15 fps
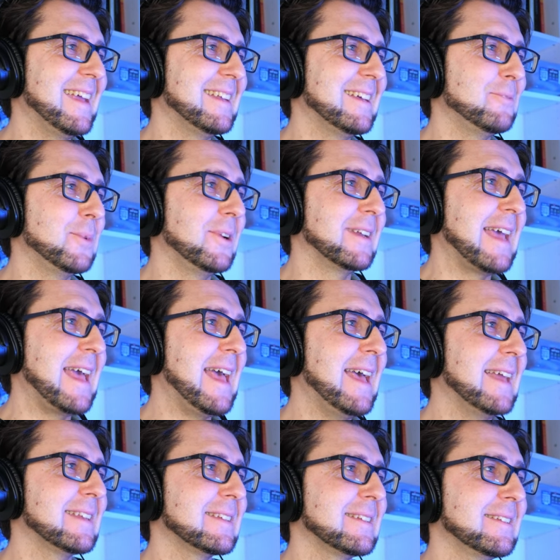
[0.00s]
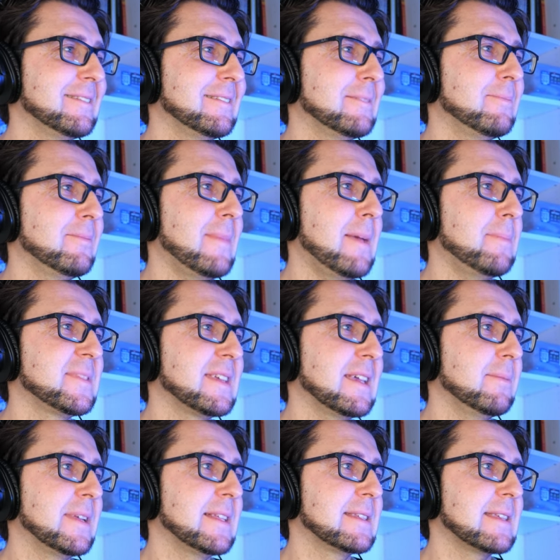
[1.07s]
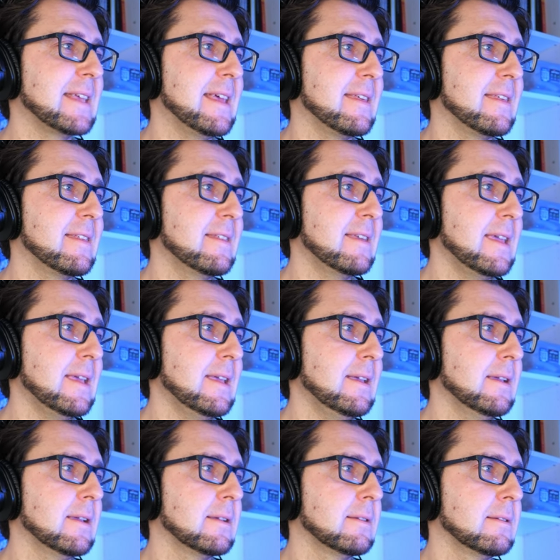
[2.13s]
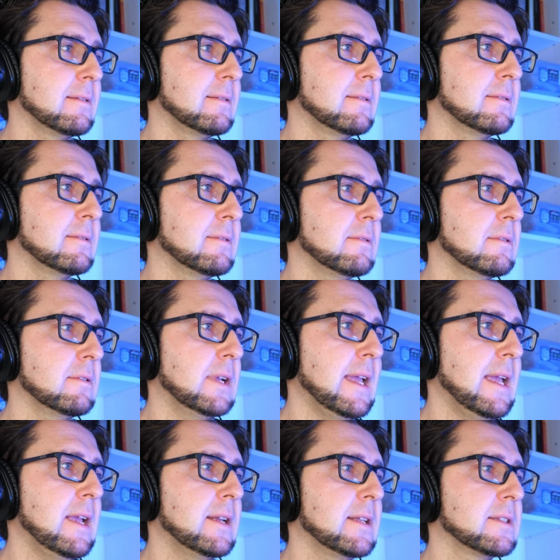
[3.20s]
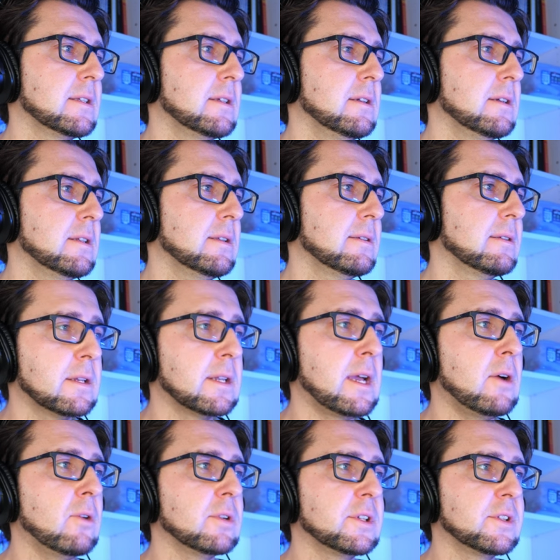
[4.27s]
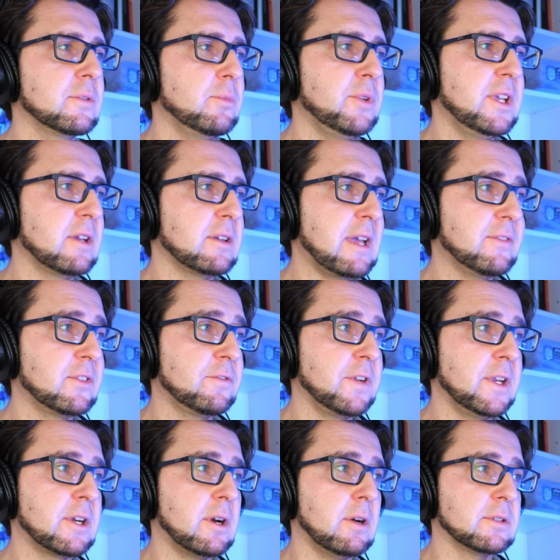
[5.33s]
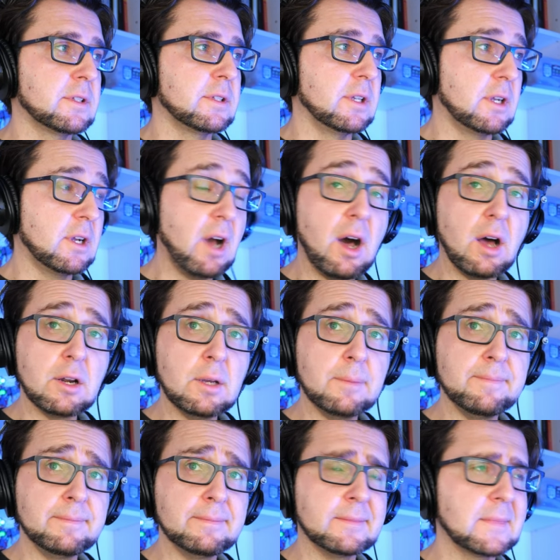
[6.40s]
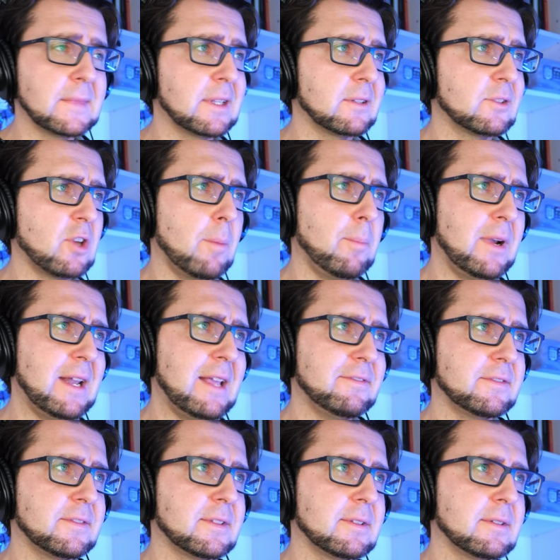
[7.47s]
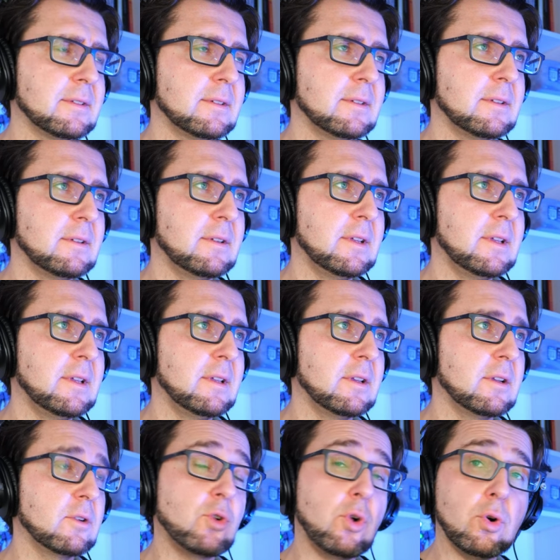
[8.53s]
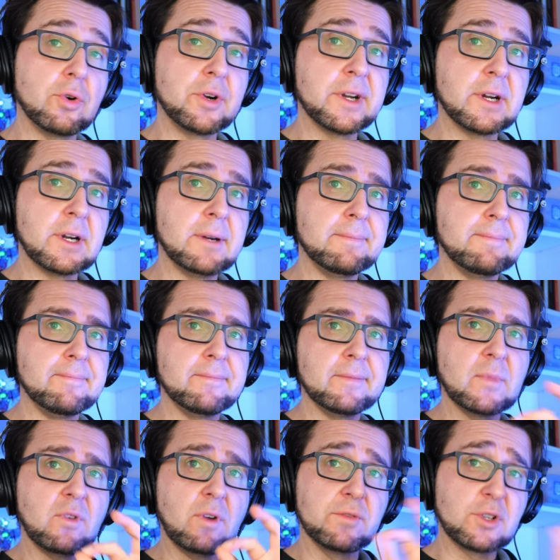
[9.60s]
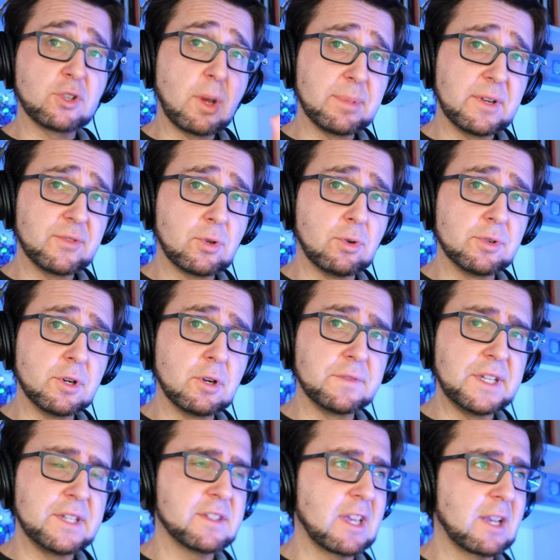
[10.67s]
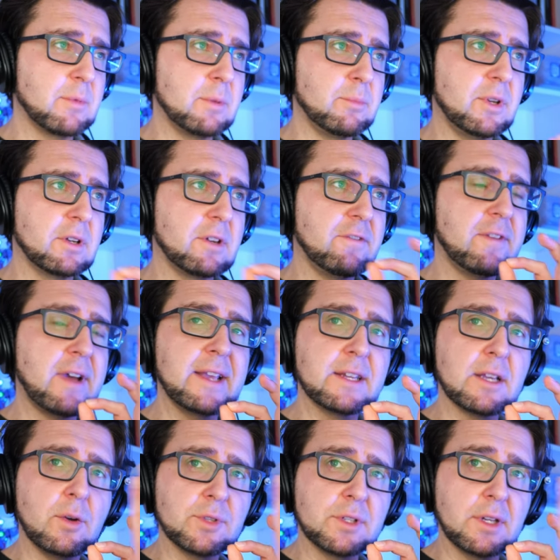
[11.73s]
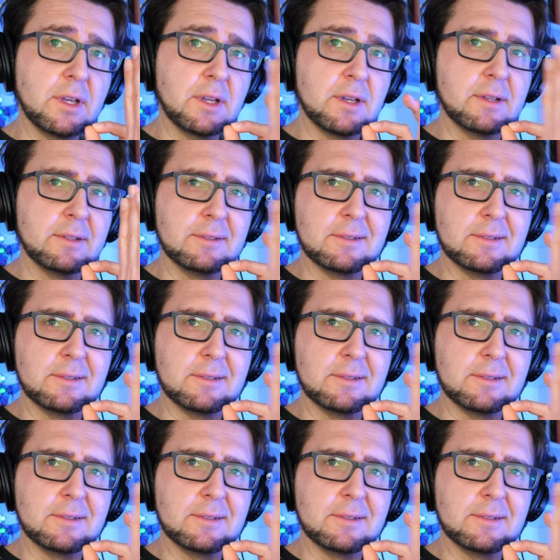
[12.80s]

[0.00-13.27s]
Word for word: and then we're gonna add to the map segments a thing Okay, that's good. Now we're gonna have to figure out the column, the top left corner of the top left corner of each segment. We're gonna find out the,